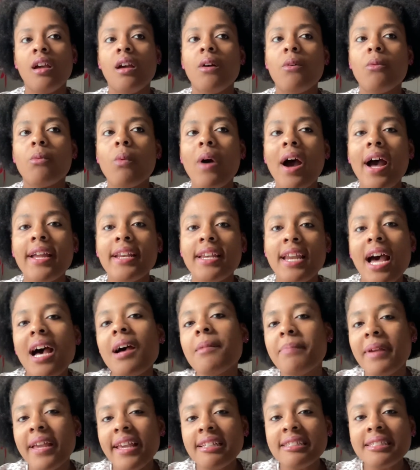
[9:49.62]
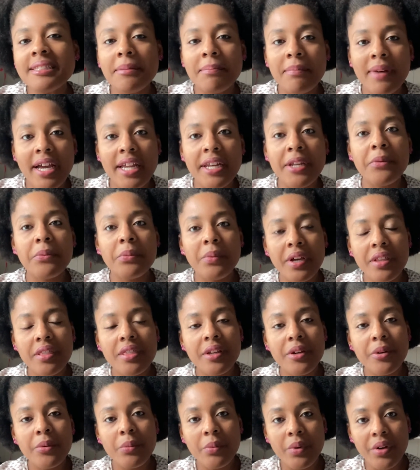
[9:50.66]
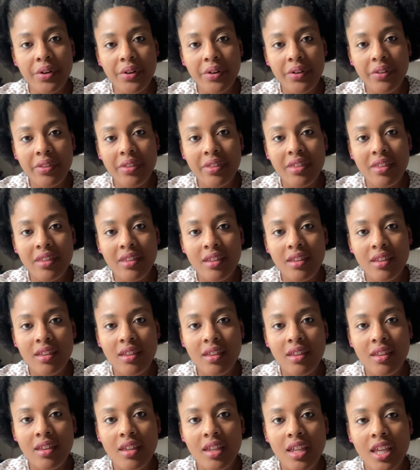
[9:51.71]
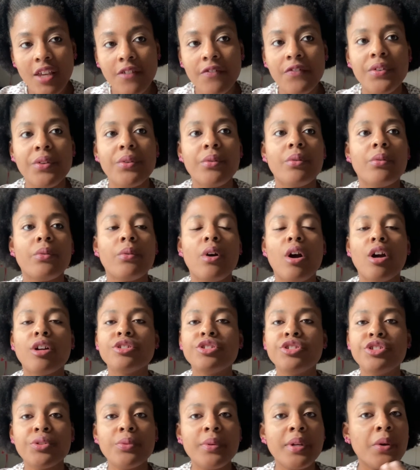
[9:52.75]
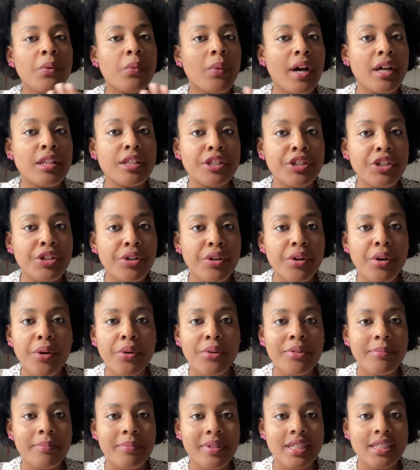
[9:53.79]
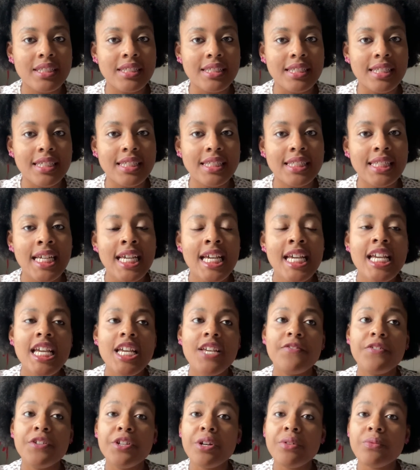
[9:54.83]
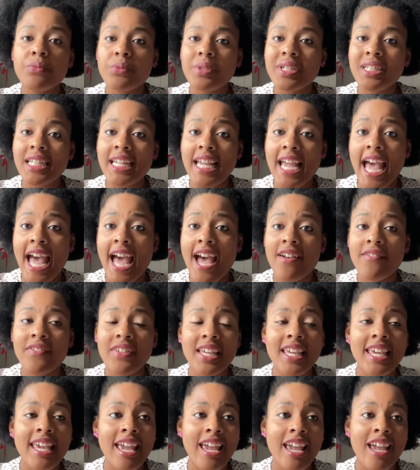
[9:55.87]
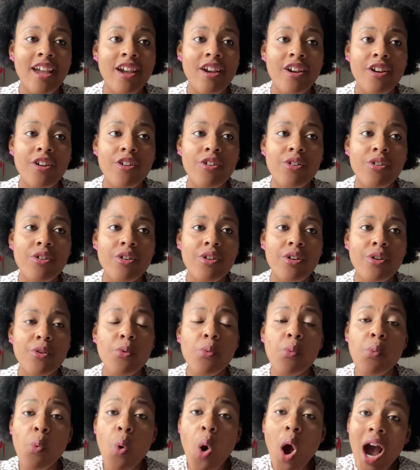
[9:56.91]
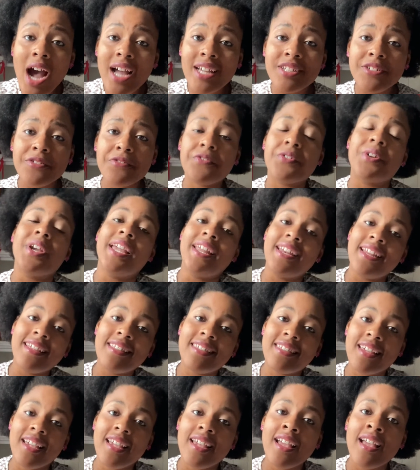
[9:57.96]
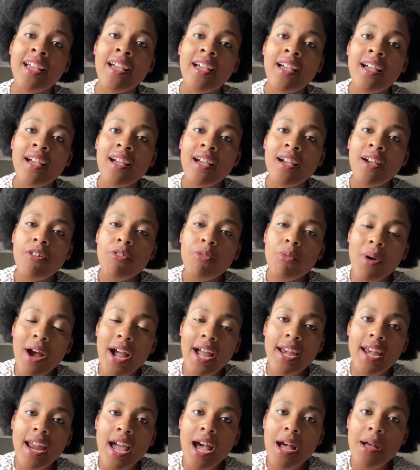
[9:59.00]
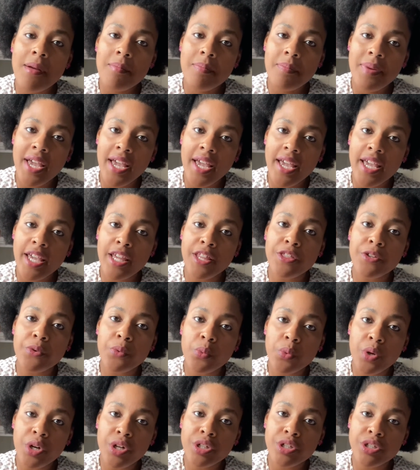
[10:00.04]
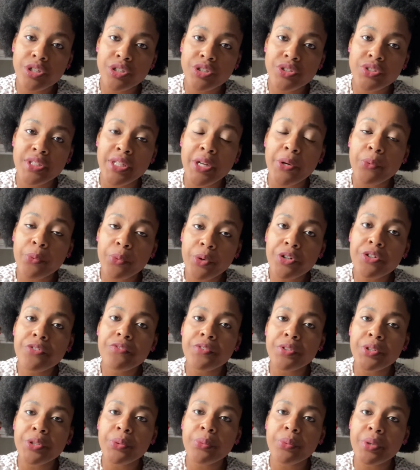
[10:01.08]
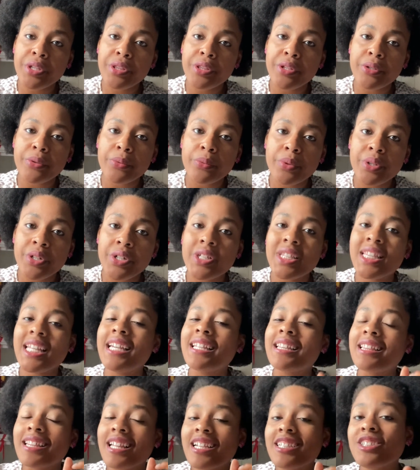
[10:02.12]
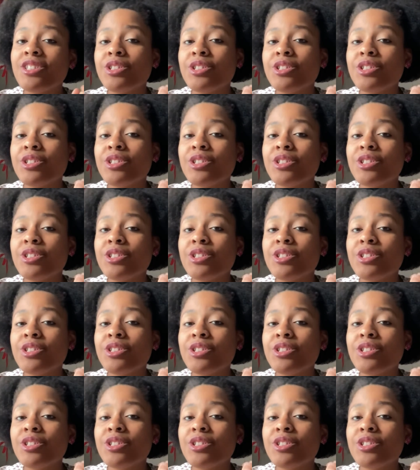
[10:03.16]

Why not pay somebody what they're worth? If you are doing well in your own business, if you don't really have a care or want for anything, why not pay the workers that work for you what they're worth, unless